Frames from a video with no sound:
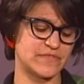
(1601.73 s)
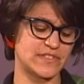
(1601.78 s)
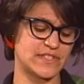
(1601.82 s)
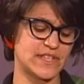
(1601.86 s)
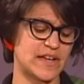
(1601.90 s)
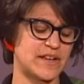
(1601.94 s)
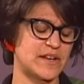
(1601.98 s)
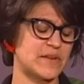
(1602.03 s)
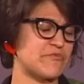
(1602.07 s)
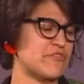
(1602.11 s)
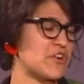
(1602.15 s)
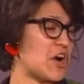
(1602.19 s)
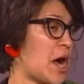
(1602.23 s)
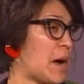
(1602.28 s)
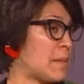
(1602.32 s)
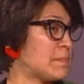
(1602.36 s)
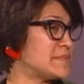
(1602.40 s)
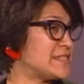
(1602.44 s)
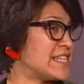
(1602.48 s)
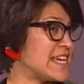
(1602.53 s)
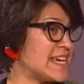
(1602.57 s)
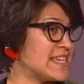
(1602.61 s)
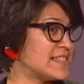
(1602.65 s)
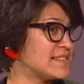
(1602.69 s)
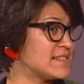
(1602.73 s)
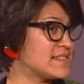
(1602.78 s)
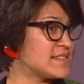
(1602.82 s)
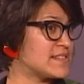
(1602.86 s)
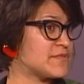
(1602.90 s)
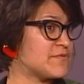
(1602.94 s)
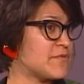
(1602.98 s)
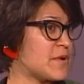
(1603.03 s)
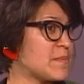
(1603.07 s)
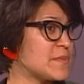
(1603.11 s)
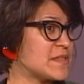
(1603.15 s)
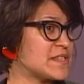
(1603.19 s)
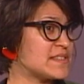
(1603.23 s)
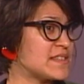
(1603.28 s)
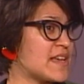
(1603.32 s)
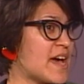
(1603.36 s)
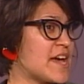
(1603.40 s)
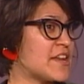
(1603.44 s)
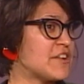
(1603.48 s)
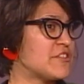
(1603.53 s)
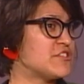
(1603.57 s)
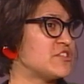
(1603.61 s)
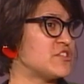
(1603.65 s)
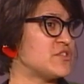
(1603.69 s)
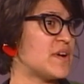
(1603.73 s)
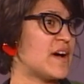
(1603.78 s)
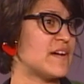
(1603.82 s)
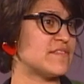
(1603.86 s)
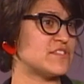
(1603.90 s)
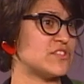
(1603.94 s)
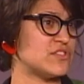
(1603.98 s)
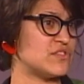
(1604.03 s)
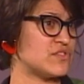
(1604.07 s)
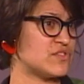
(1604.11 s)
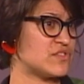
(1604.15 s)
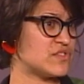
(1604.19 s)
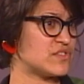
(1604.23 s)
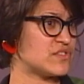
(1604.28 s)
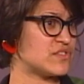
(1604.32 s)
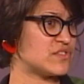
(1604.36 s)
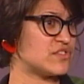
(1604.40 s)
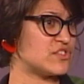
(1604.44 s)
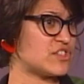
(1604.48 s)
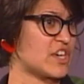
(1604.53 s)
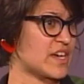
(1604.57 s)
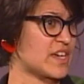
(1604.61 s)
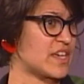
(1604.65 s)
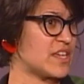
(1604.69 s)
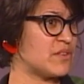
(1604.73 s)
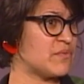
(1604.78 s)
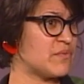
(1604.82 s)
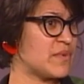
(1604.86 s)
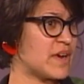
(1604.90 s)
sign up for updates from the site, or do you have to just check in